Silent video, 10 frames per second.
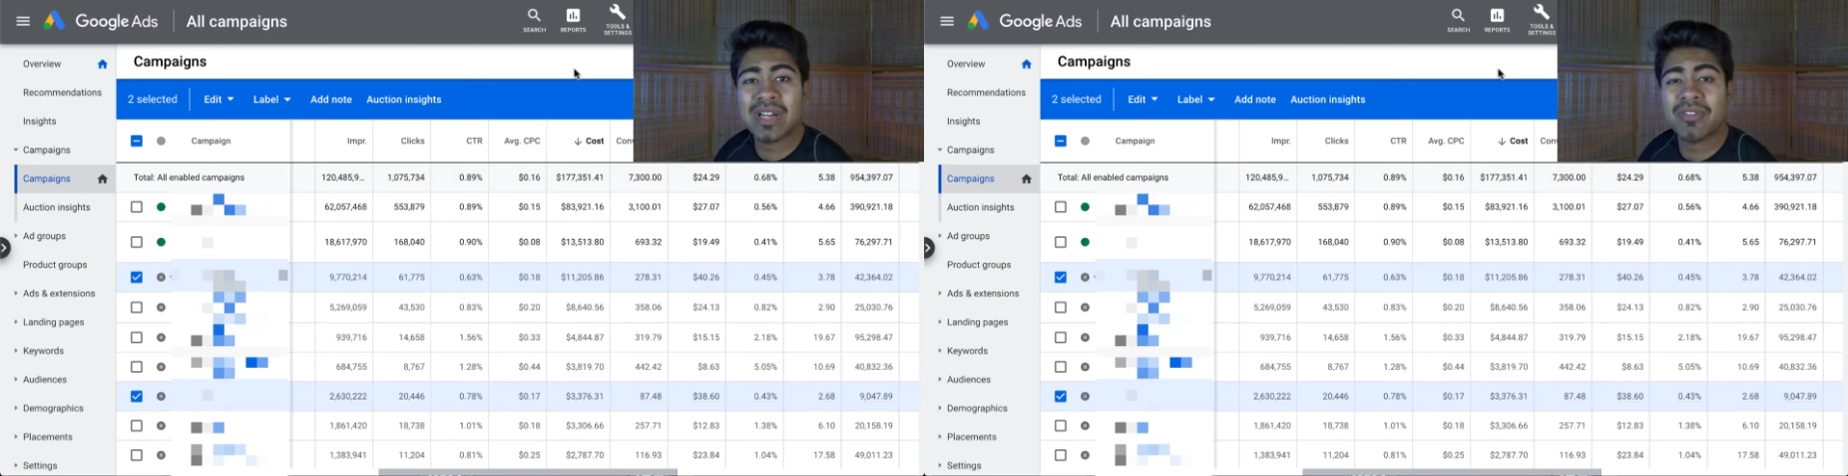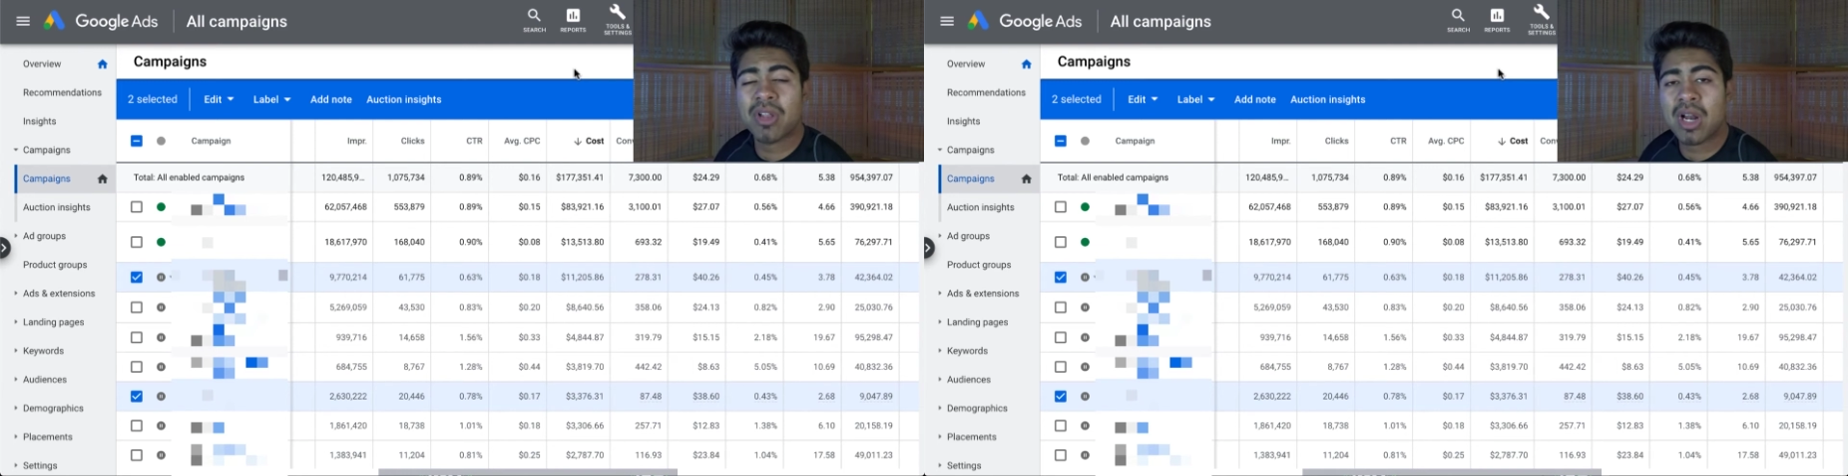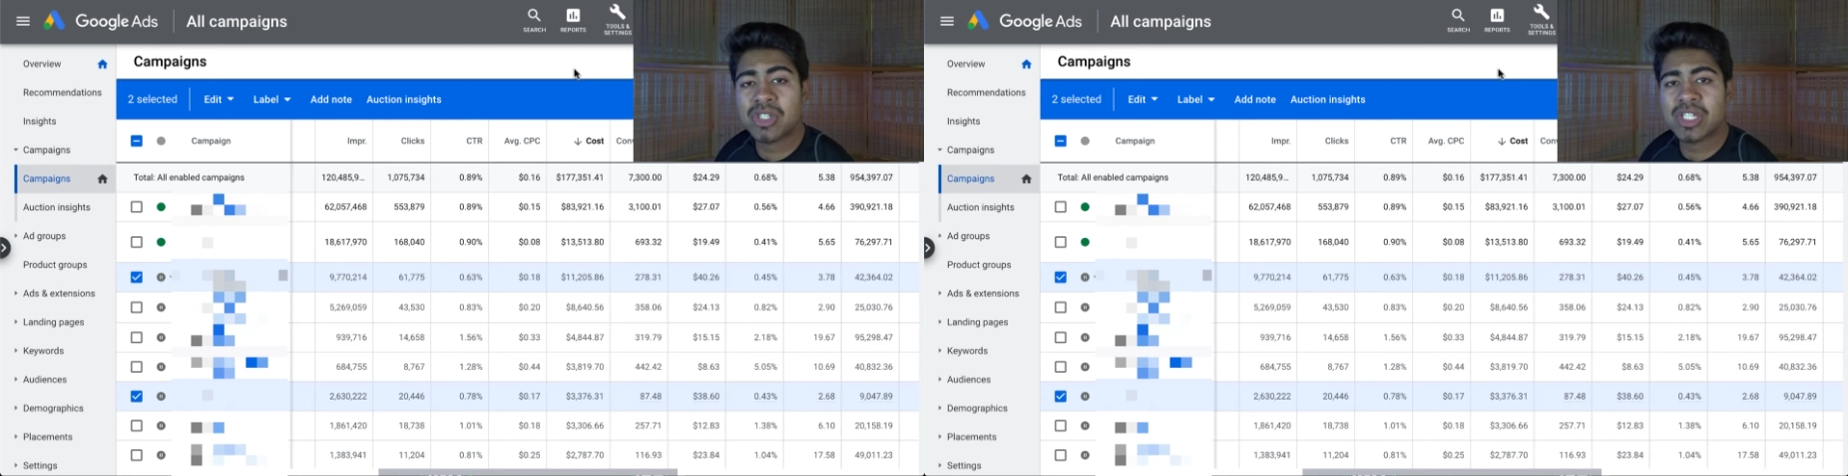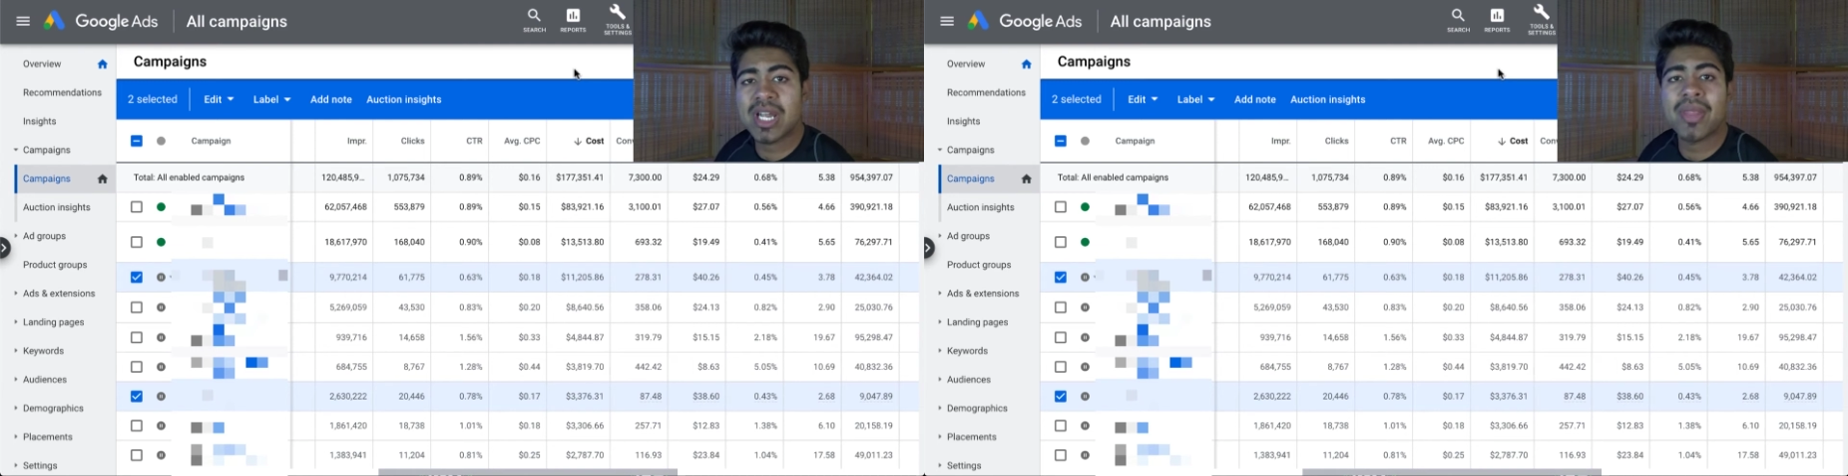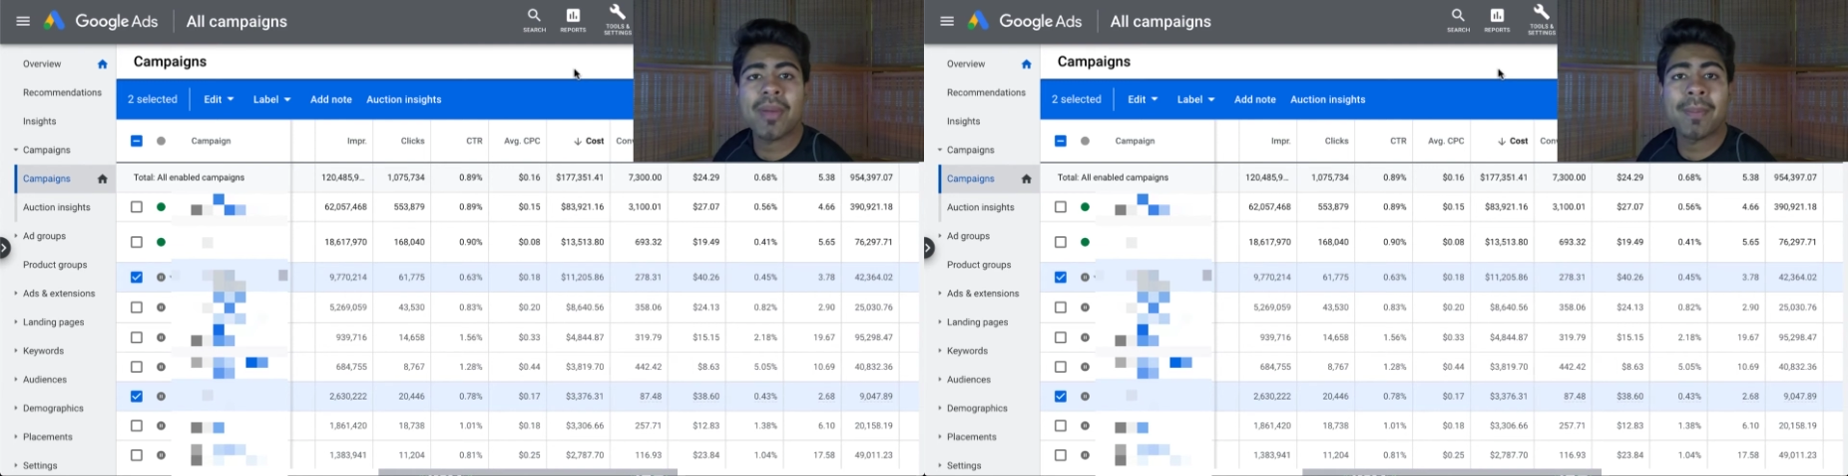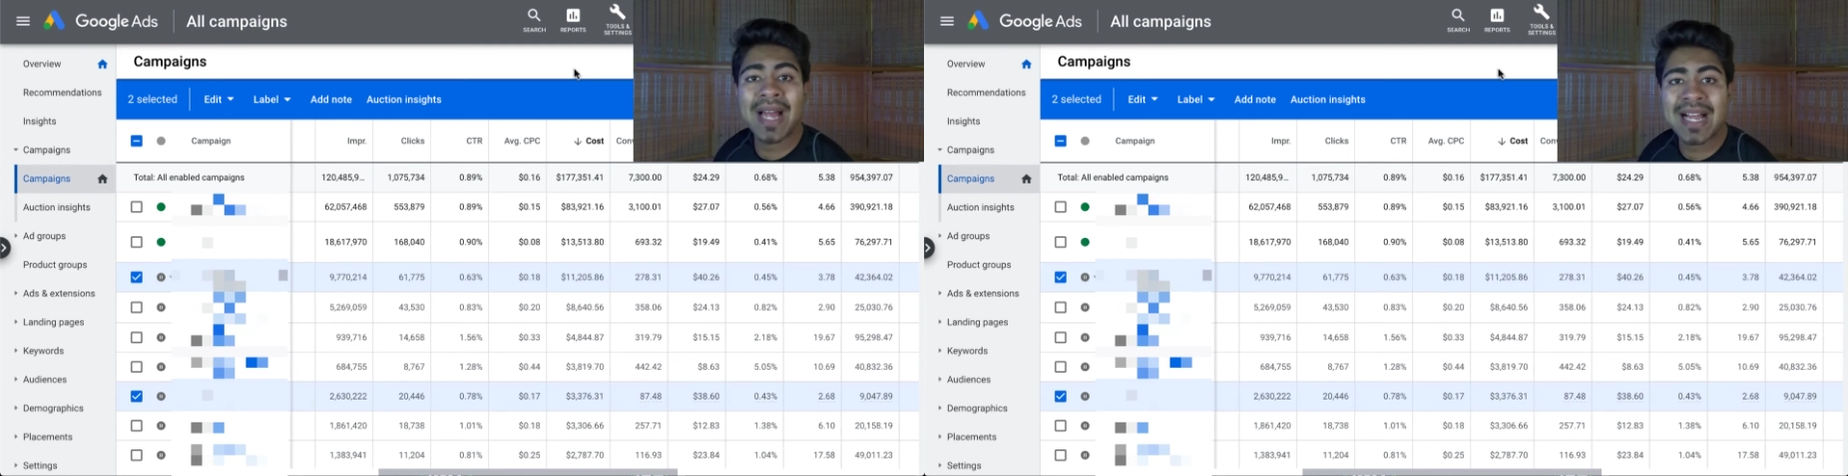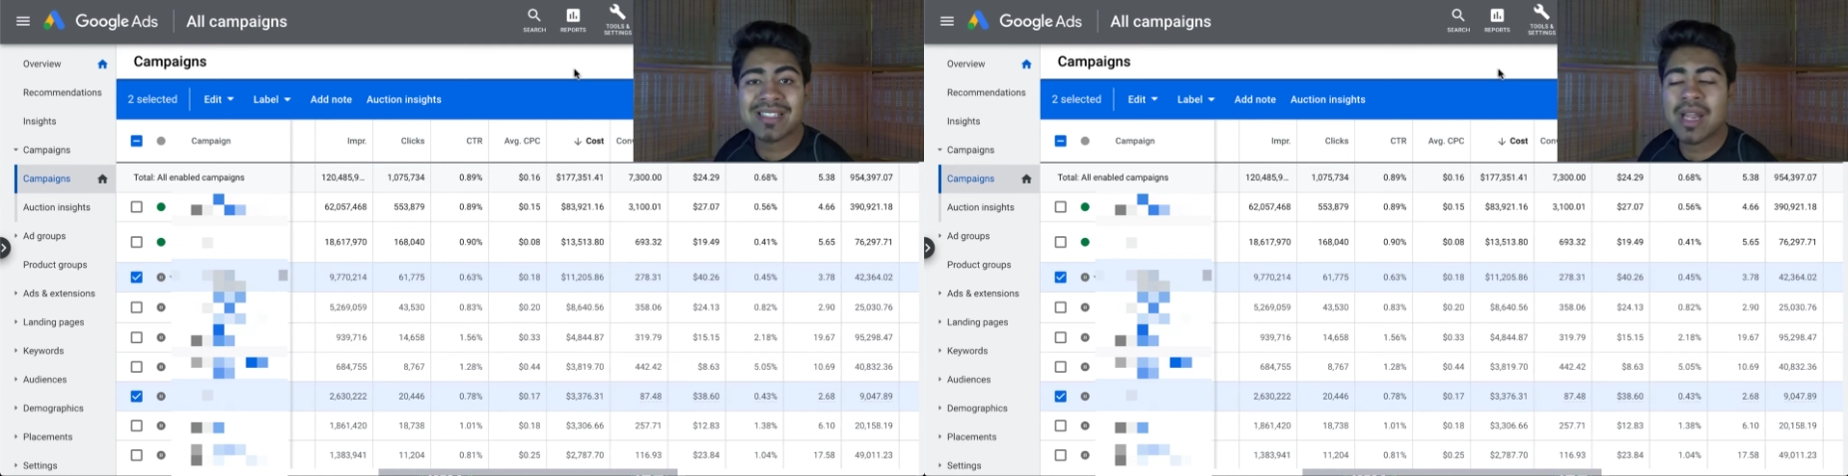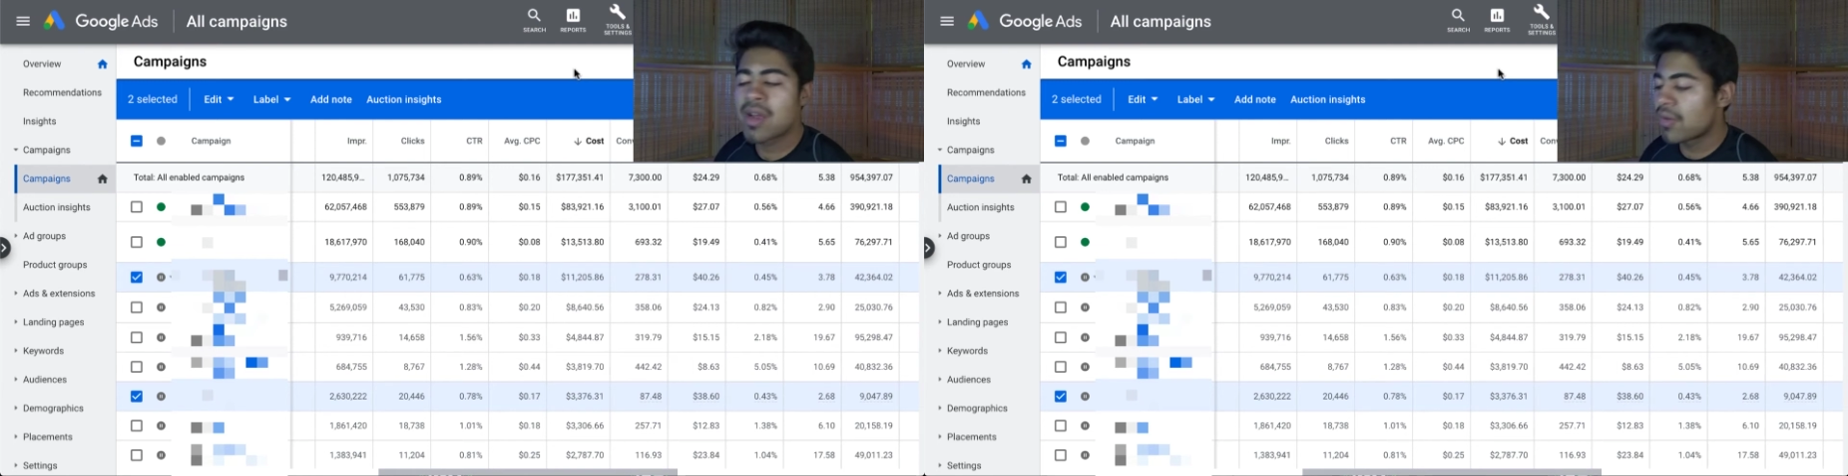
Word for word: I've launched in the past